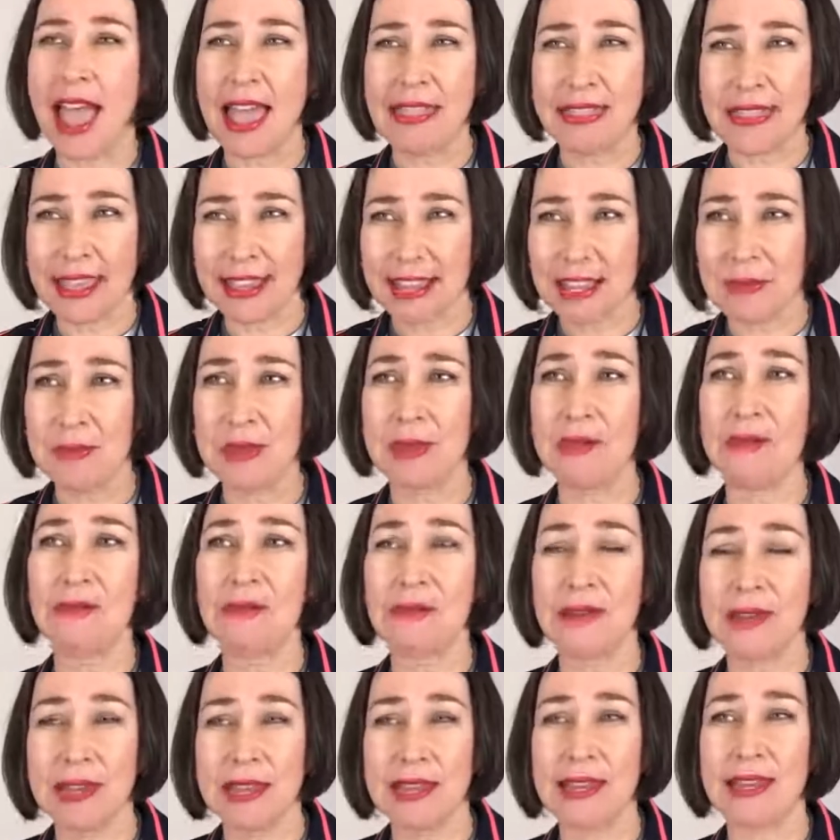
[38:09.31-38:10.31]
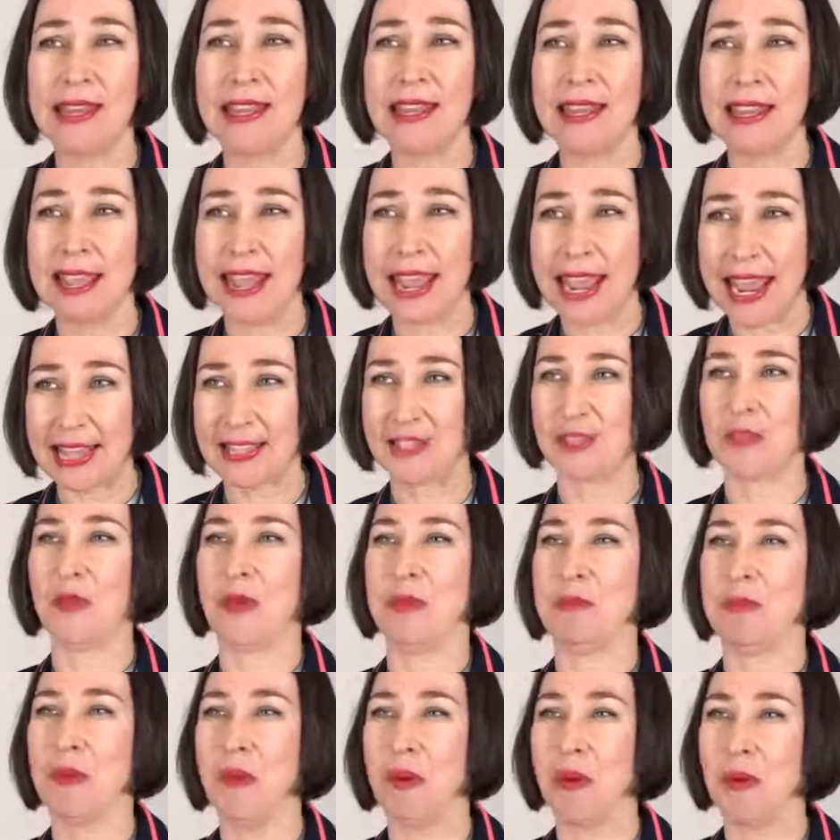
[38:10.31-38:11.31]
and that can be really extra
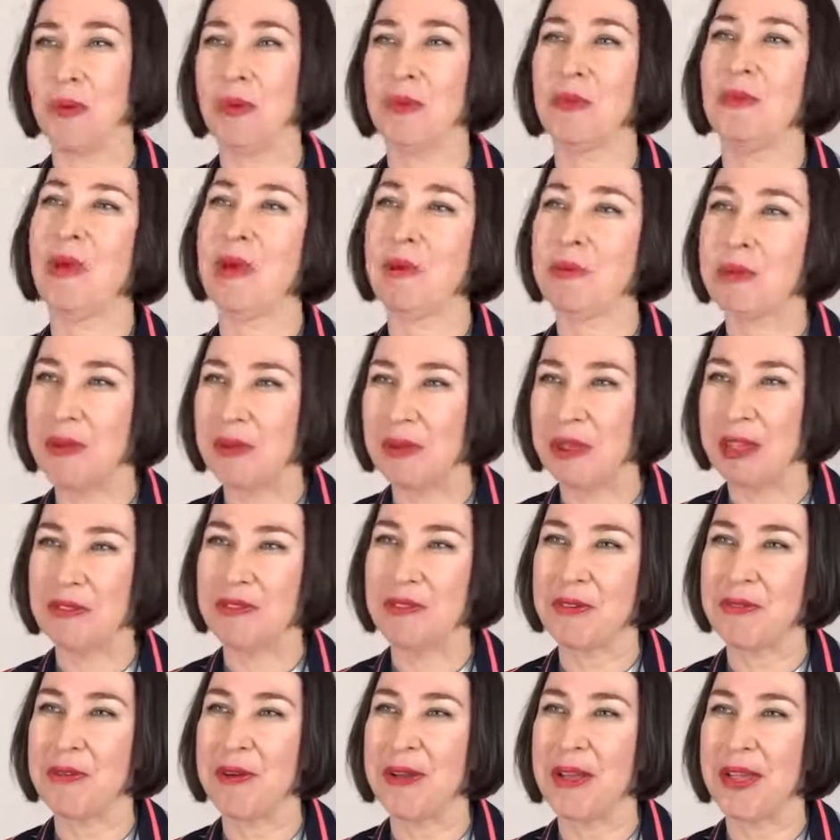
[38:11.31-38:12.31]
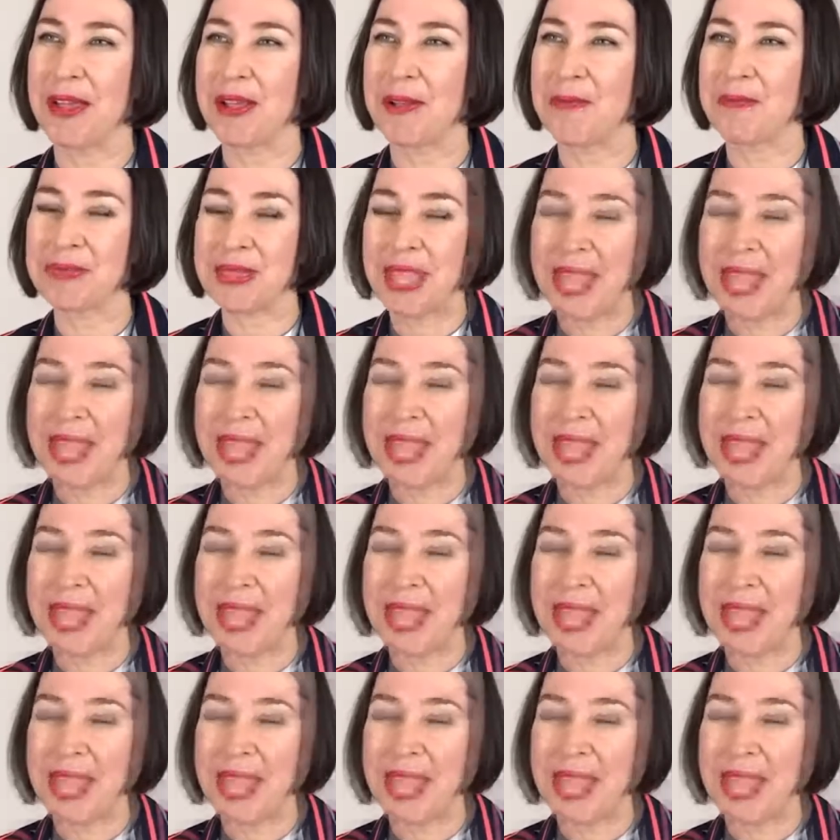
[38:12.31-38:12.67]
important when we're looking for work.